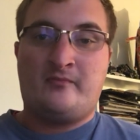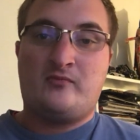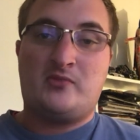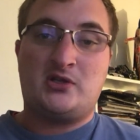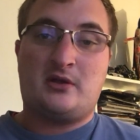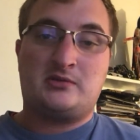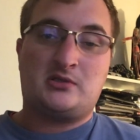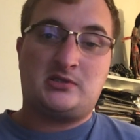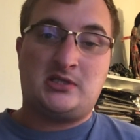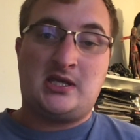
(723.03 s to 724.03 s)
there's the
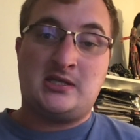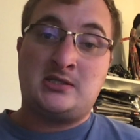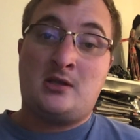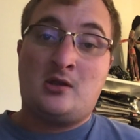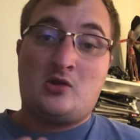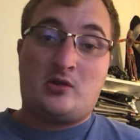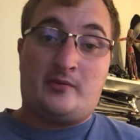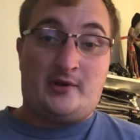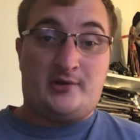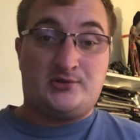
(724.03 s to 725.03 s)
seeds, good
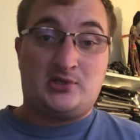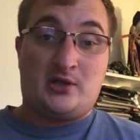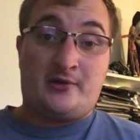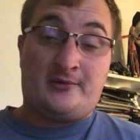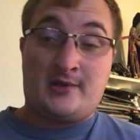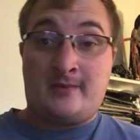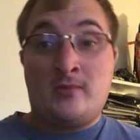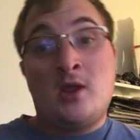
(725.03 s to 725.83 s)
all that.